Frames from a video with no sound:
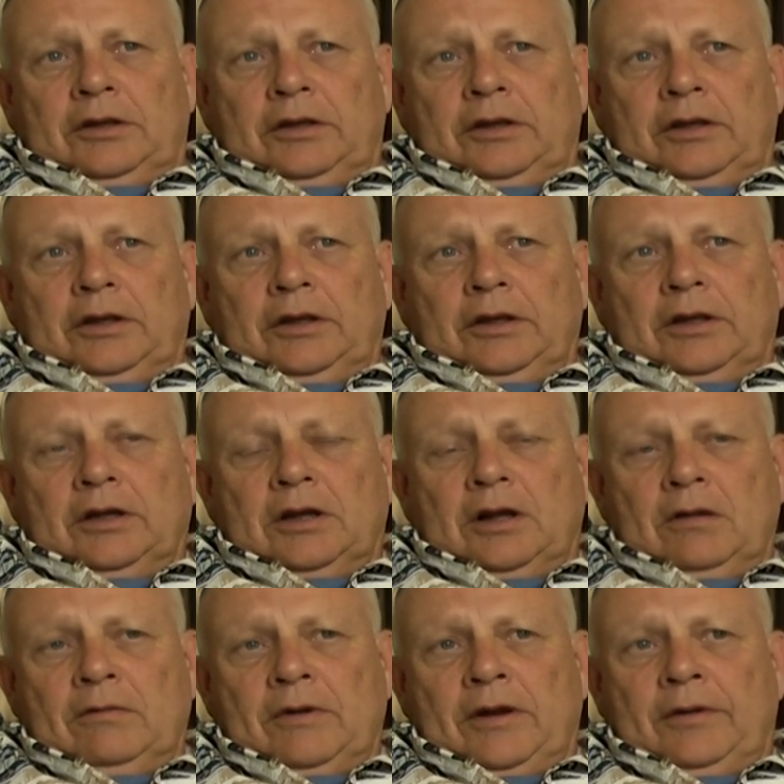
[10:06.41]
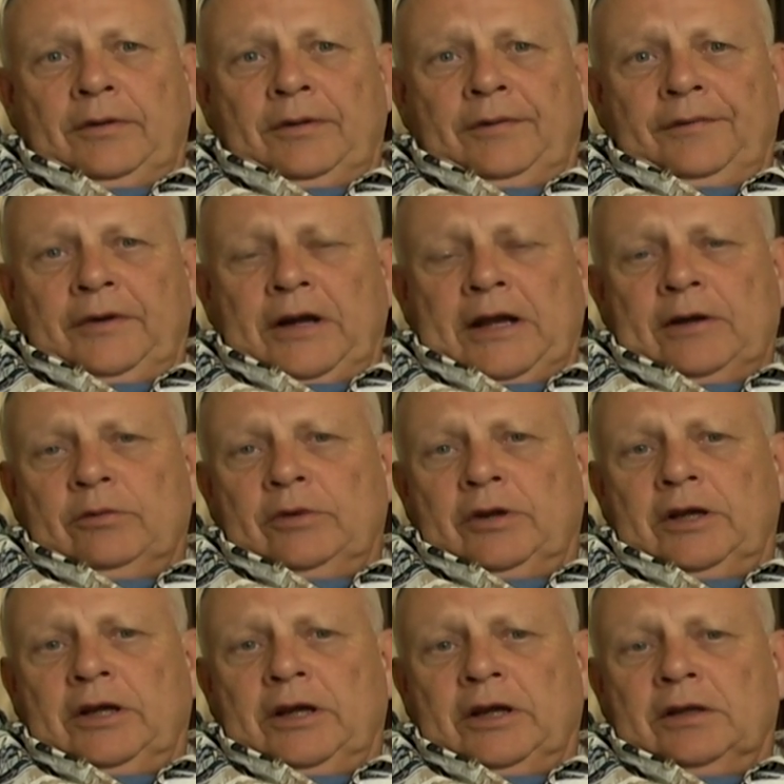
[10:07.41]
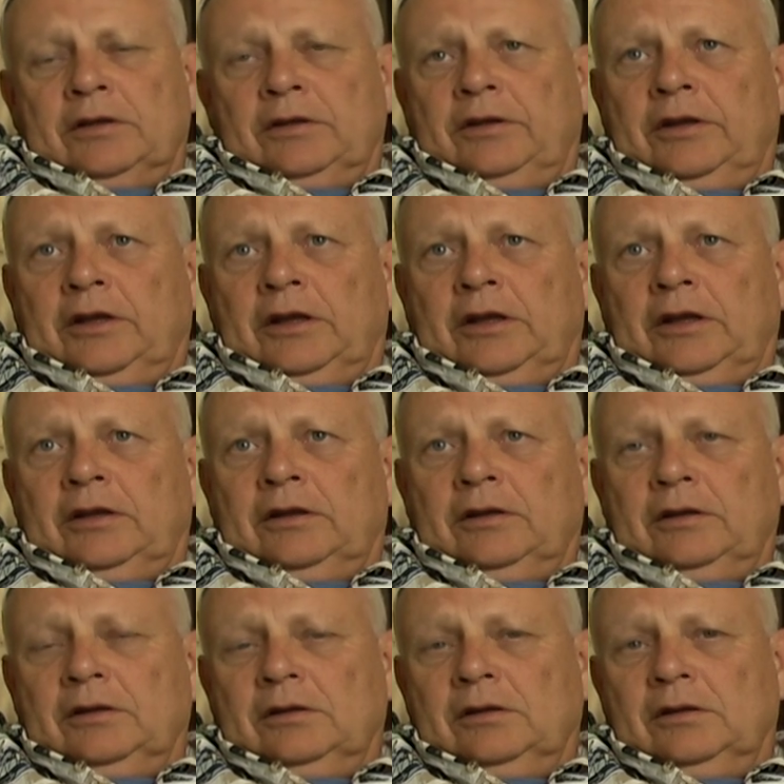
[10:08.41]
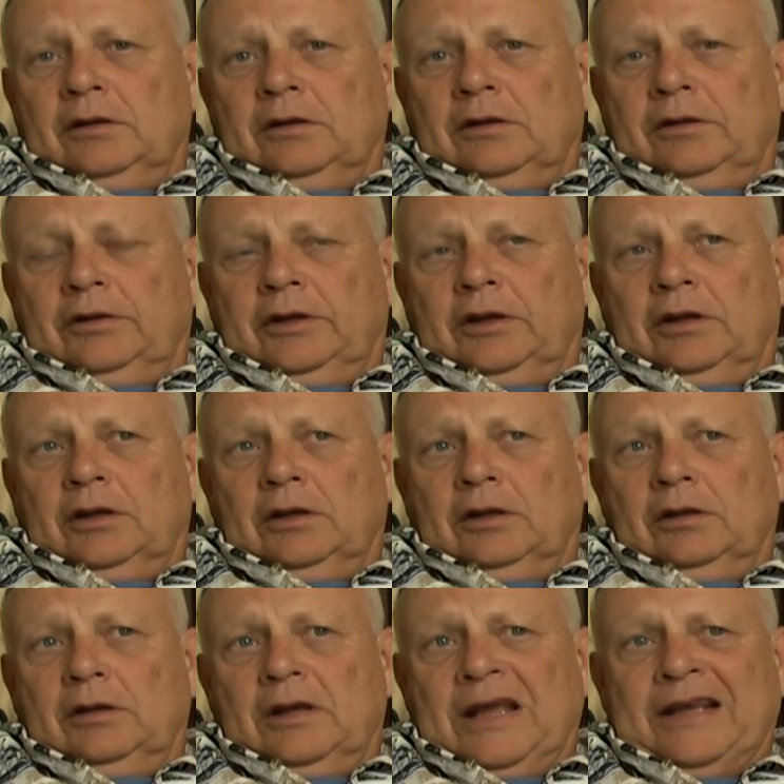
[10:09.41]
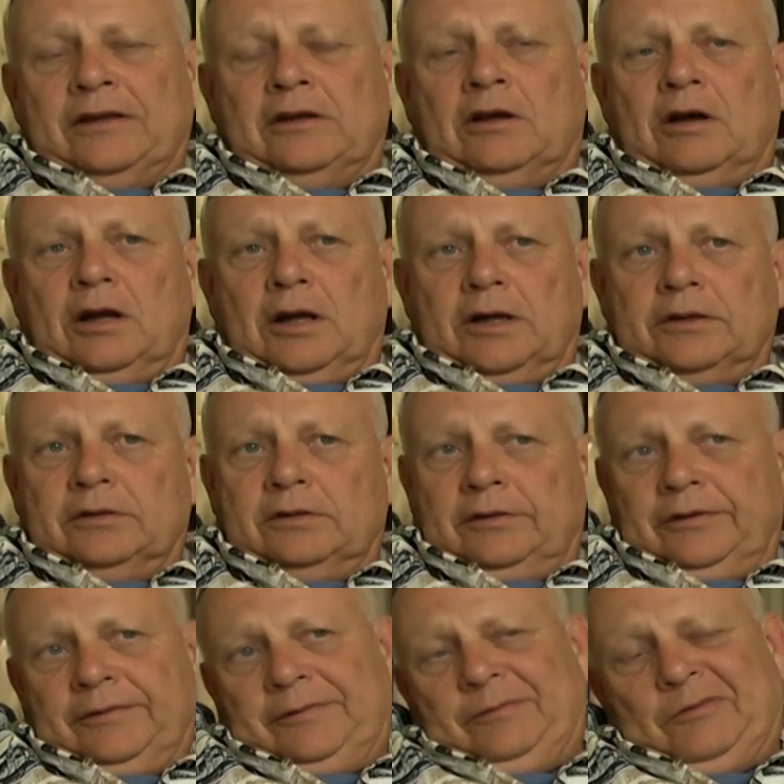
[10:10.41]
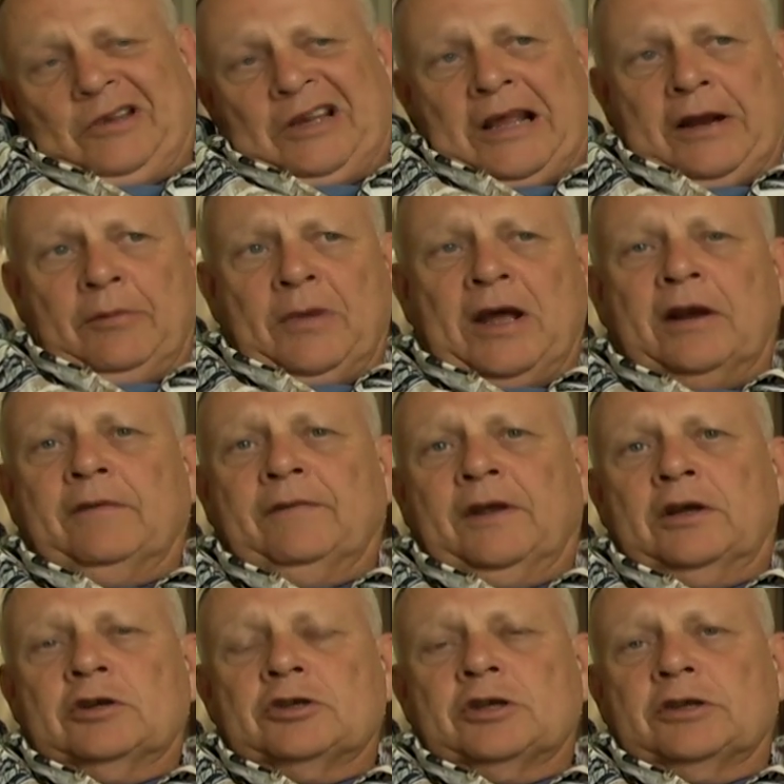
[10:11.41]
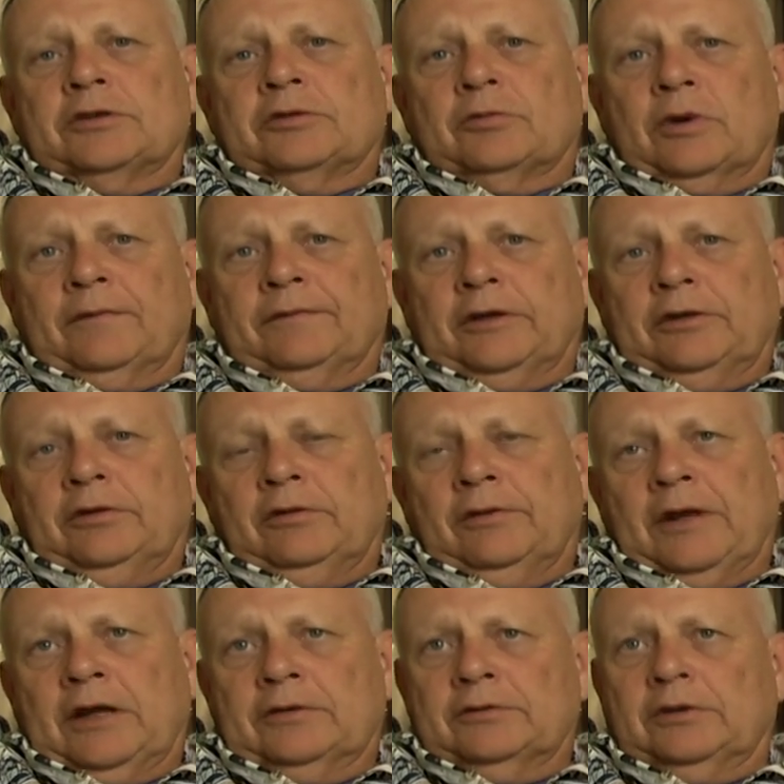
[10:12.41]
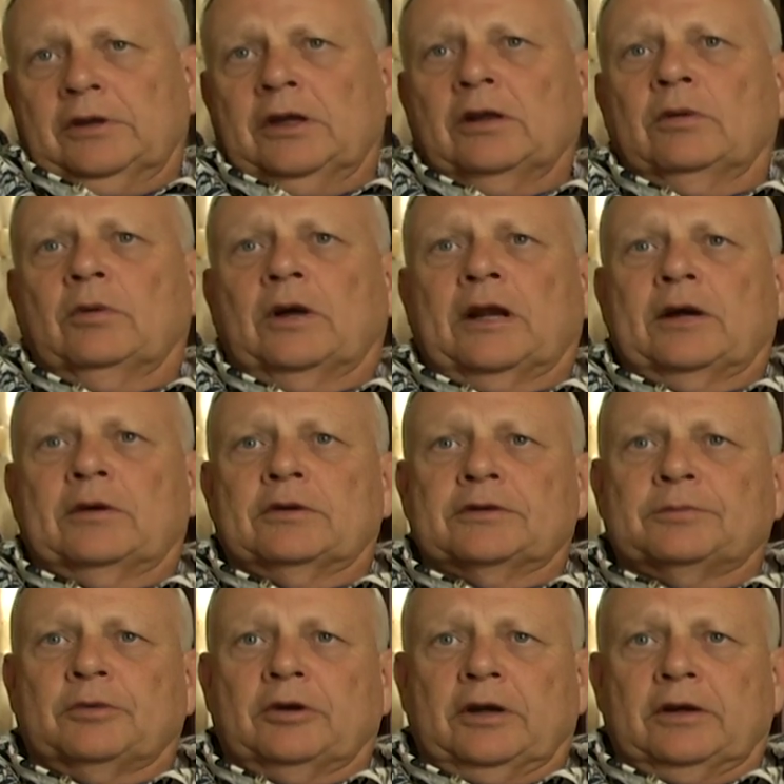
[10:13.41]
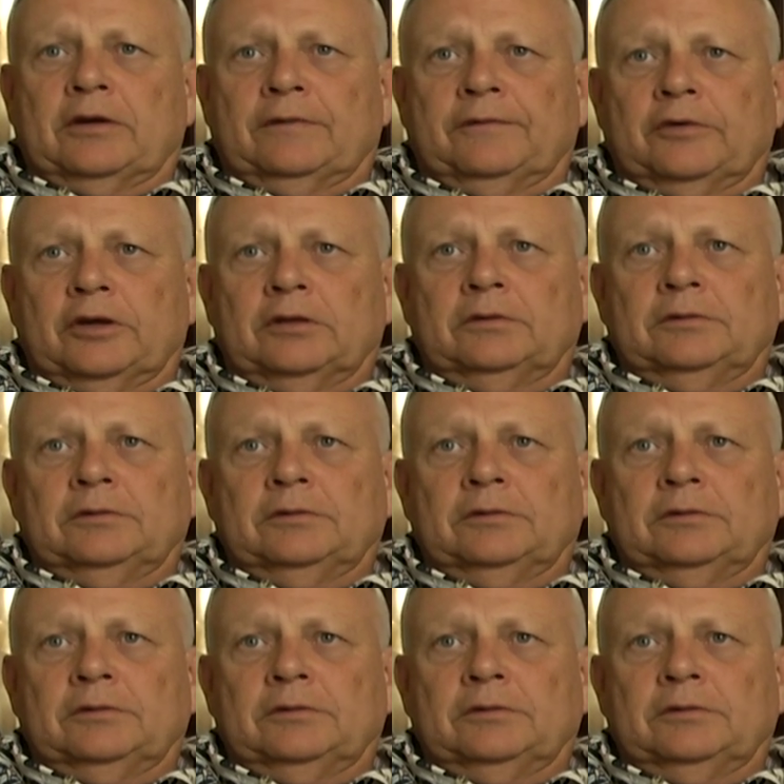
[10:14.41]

the Colorado River Aqueduct, the, the net cost, the net amount of energy is roughly 2,000 kilowatt hours per acre foot.